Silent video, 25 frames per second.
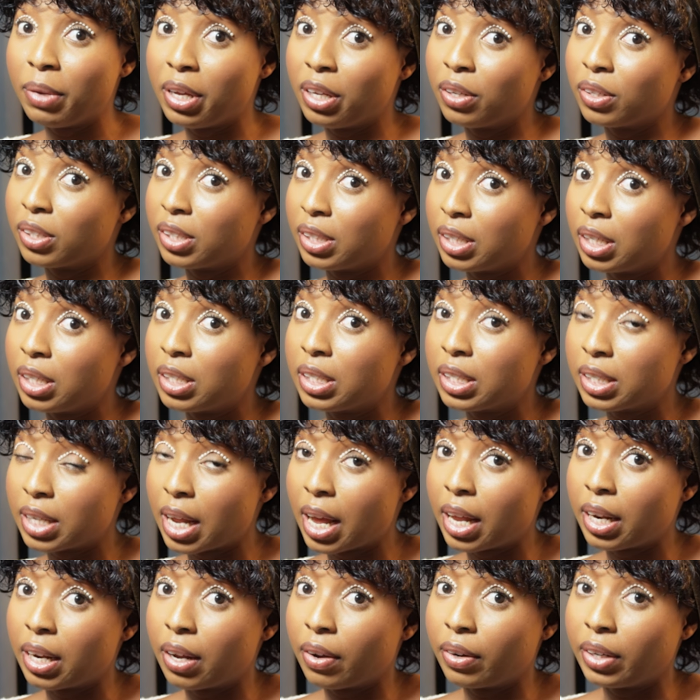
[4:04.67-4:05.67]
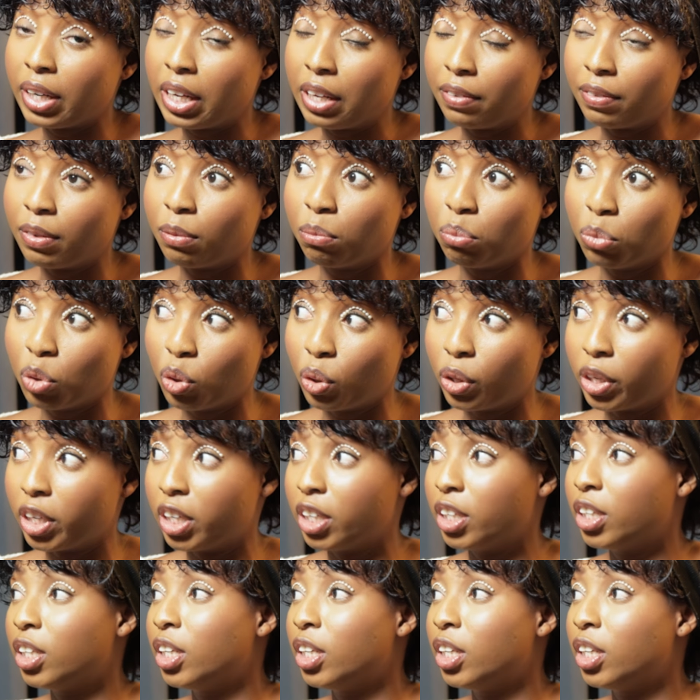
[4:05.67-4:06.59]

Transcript: make your scene stand out even more.